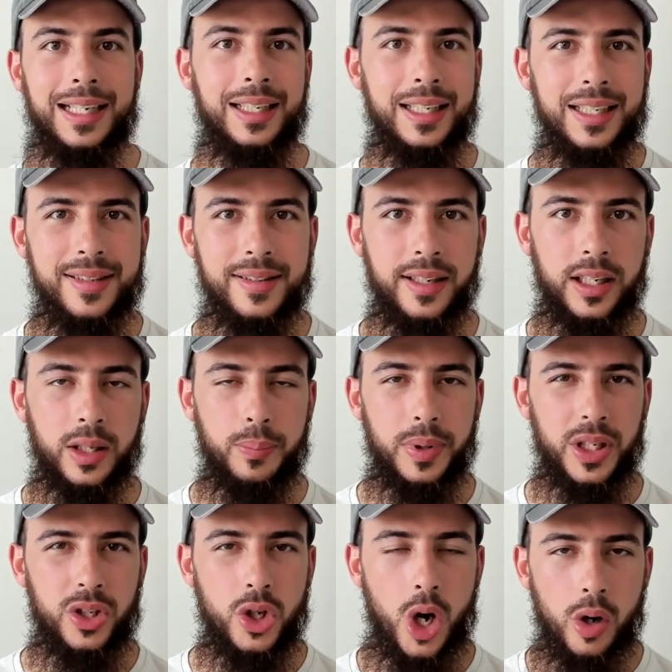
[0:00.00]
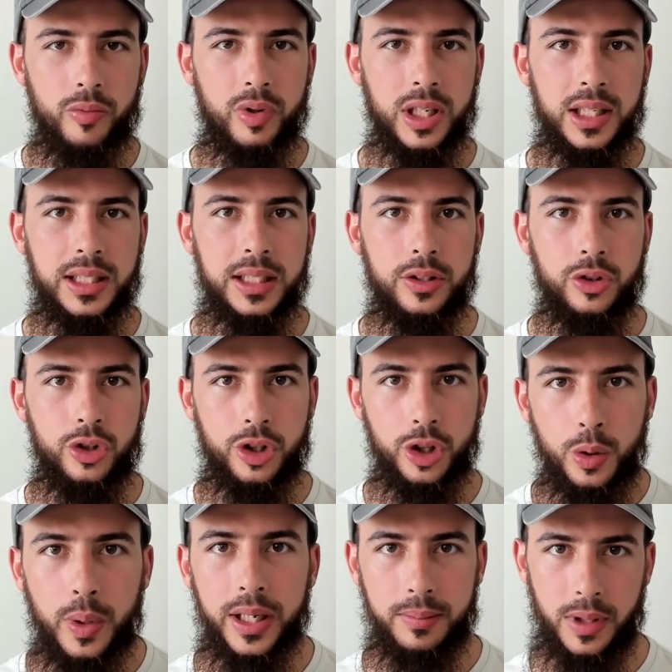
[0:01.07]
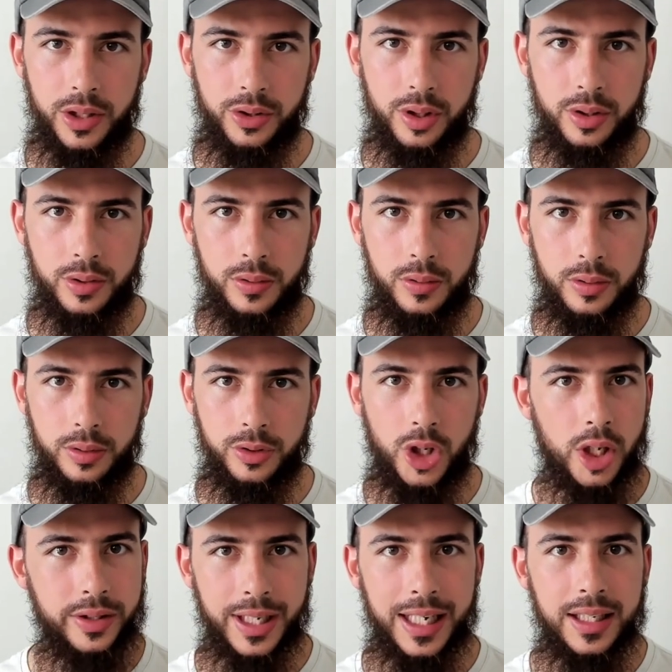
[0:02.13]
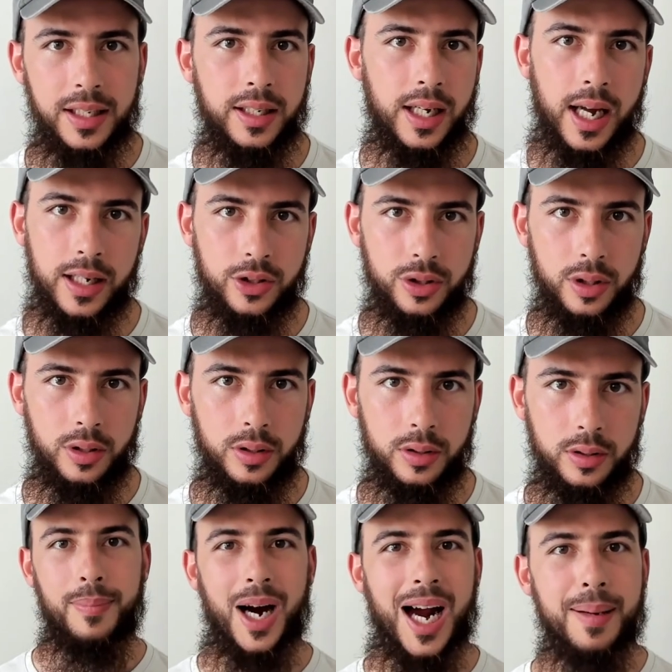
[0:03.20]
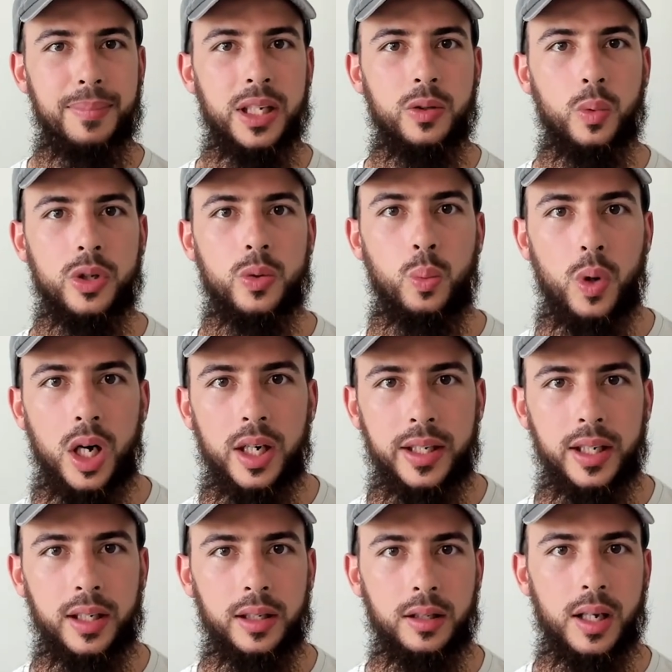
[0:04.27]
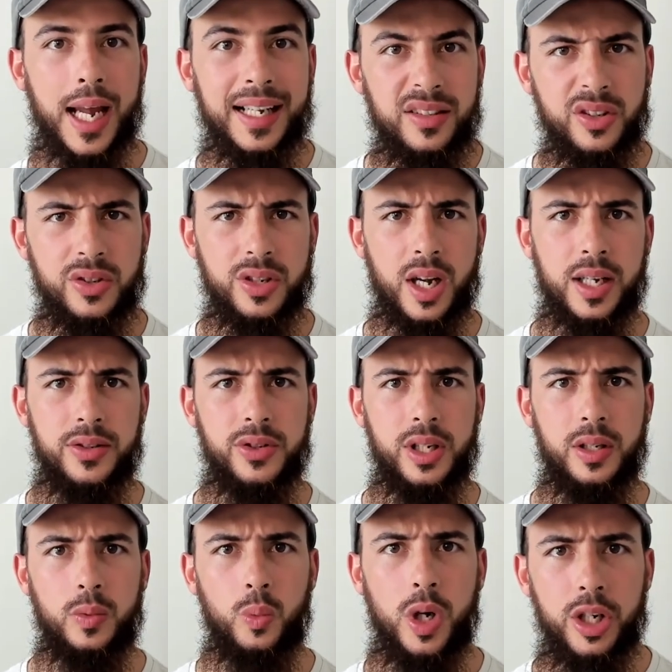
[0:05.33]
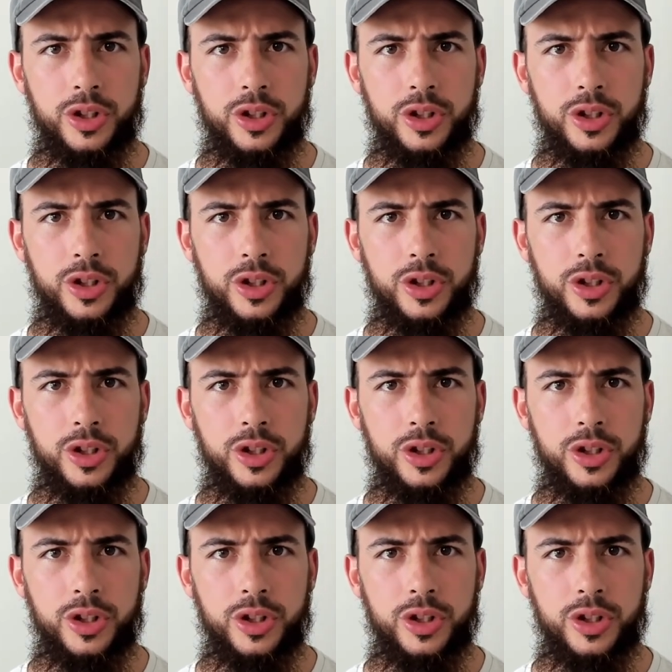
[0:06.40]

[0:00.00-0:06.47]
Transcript: and listening, but not really doing much at all, not taking action. Mohammed was working, exercising,